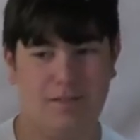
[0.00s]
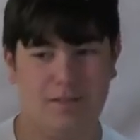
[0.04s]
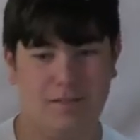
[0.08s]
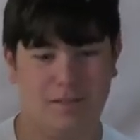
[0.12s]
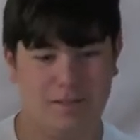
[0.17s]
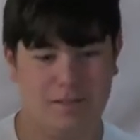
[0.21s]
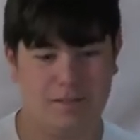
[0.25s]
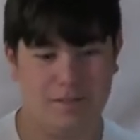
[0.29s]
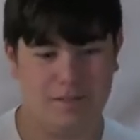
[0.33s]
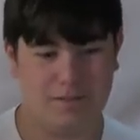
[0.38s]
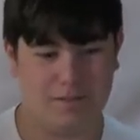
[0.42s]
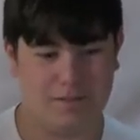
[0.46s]

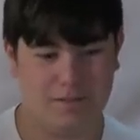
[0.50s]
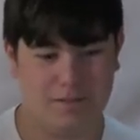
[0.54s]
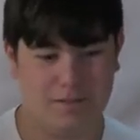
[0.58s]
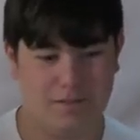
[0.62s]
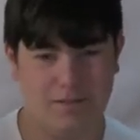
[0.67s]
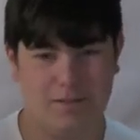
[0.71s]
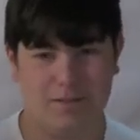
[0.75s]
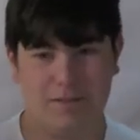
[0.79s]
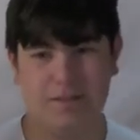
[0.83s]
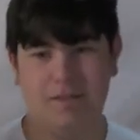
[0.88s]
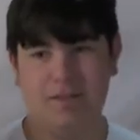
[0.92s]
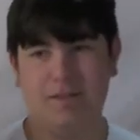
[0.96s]

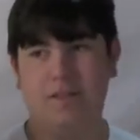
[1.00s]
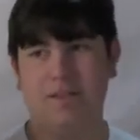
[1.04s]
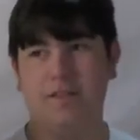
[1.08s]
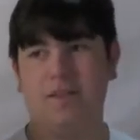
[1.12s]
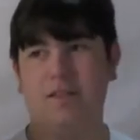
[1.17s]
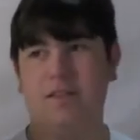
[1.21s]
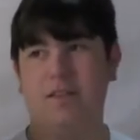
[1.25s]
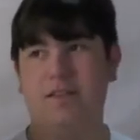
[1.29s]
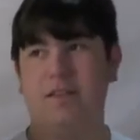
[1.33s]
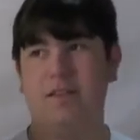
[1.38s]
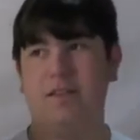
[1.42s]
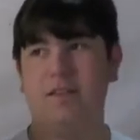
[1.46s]

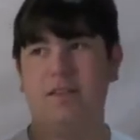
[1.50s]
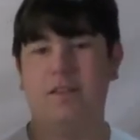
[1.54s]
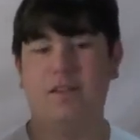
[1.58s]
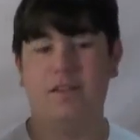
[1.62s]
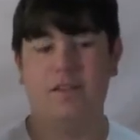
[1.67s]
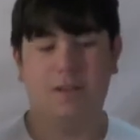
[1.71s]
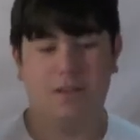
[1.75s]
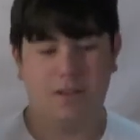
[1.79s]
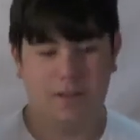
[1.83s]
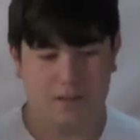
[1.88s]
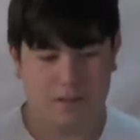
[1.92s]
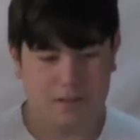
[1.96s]

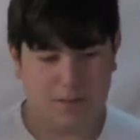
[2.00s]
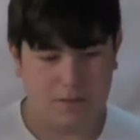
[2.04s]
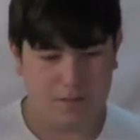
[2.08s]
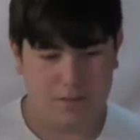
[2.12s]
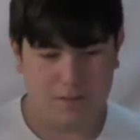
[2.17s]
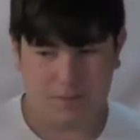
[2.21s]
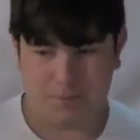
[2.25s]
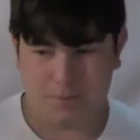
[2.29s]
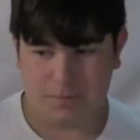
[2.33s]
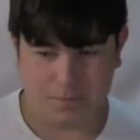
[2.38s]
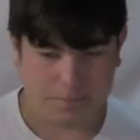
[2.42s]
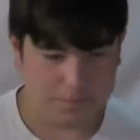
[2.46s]

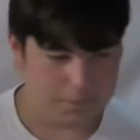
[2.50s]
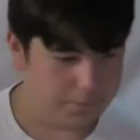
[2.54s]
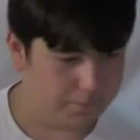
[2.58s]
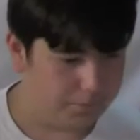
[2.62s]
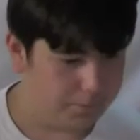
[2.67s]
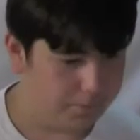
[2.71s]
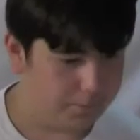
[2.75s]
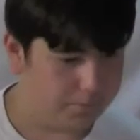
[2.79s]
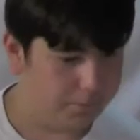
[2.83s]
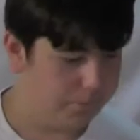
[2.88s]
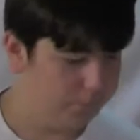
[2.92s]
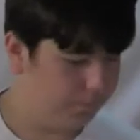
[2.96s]

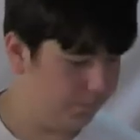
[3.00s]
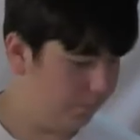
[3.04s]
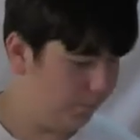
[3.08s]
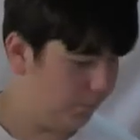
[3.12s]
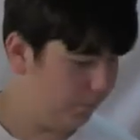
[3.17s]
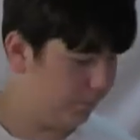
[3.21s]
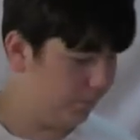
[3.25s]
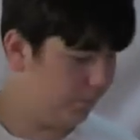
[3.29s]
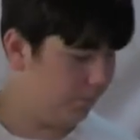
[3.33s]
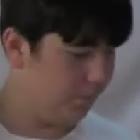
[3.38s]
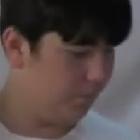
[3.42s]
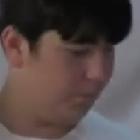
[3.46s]

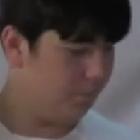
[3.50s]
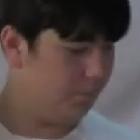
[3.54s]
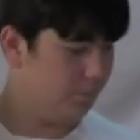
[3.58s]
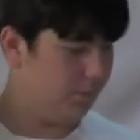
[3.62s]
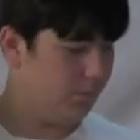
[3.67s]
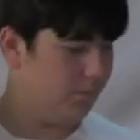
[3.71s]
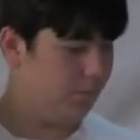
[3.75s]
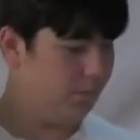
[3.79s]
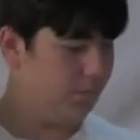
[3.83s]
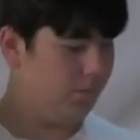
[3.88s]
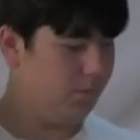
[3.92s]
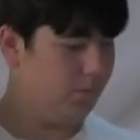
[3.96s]

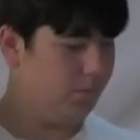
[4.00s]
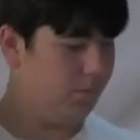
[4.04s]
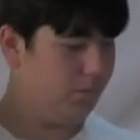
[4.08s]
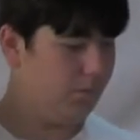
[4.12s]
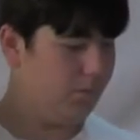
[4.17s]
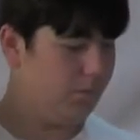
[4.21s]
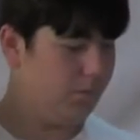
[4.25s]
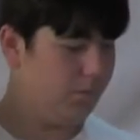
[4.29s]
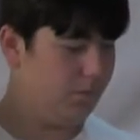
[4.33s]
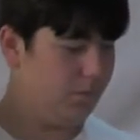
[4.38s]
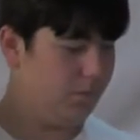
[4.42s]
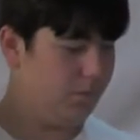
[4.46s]

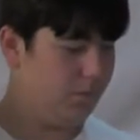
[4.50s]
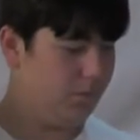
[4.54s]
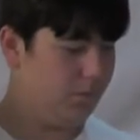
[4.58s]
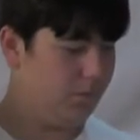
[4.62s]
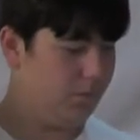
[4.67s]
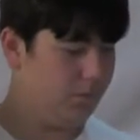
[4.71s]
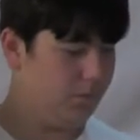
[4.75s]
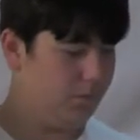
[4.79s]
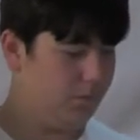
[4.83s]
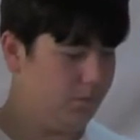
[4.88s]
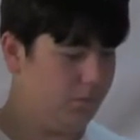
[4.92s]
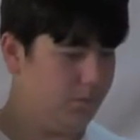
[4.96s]

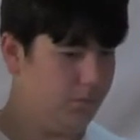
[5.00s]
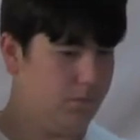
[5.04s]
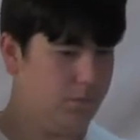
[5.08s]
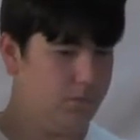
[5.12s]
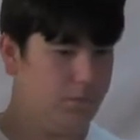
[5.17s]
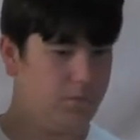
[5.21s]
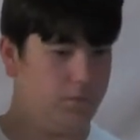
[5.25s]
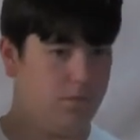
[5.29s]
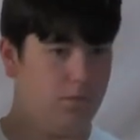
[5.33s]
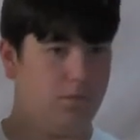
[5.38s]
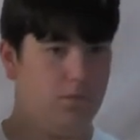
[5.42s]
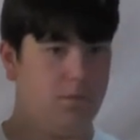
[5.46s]

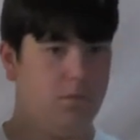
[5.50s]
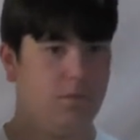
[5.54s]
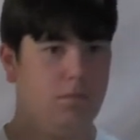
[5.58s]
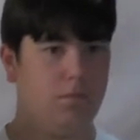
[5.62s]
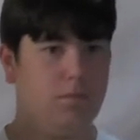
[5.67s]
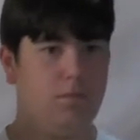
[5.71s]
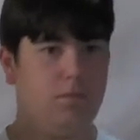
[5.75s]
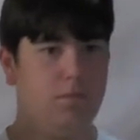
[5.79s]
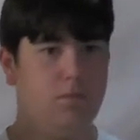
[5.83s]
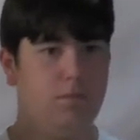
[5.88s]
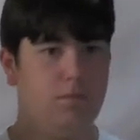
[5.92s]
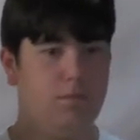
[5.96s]

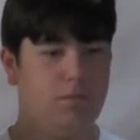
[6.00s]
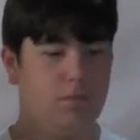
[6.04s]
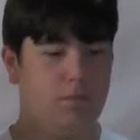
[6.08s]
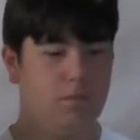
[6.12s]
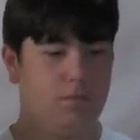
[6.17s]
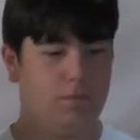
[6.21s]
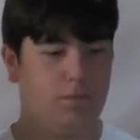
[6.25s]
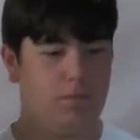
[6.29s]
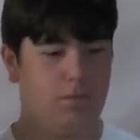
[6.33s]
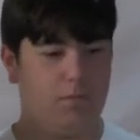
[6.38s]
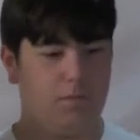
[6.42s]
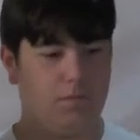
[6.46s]

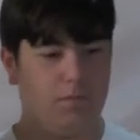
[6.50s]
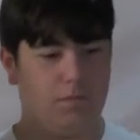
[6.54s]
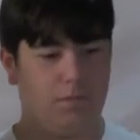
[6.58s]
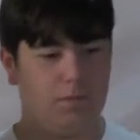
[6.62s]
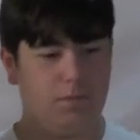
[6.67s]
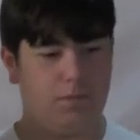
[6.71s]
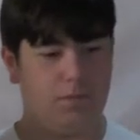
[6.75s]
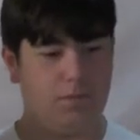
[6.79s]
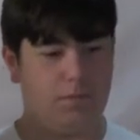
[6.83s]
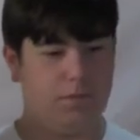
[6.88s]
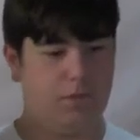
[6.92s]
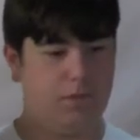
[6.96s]

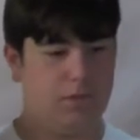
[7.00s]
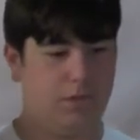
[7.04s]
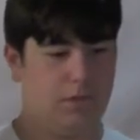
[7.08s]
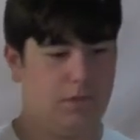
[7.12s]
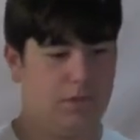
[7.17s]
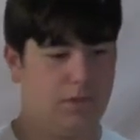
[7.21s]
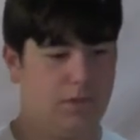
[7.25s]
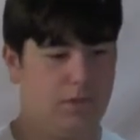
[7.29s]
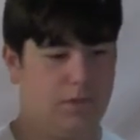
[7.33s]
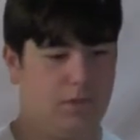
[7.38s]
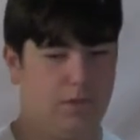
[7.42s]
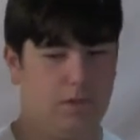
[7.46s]

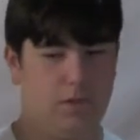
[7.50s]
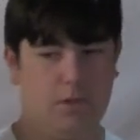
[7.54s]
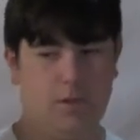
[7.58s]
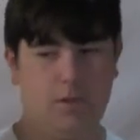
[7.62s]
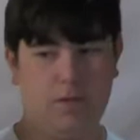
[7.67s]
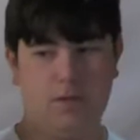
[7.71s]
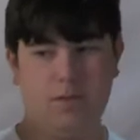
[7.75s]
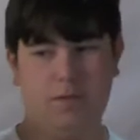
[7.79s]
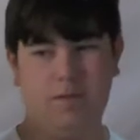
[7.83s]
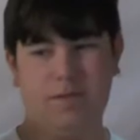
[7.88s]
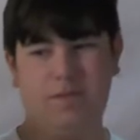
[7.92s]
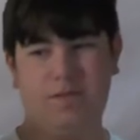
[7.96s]
The person shown says nothing.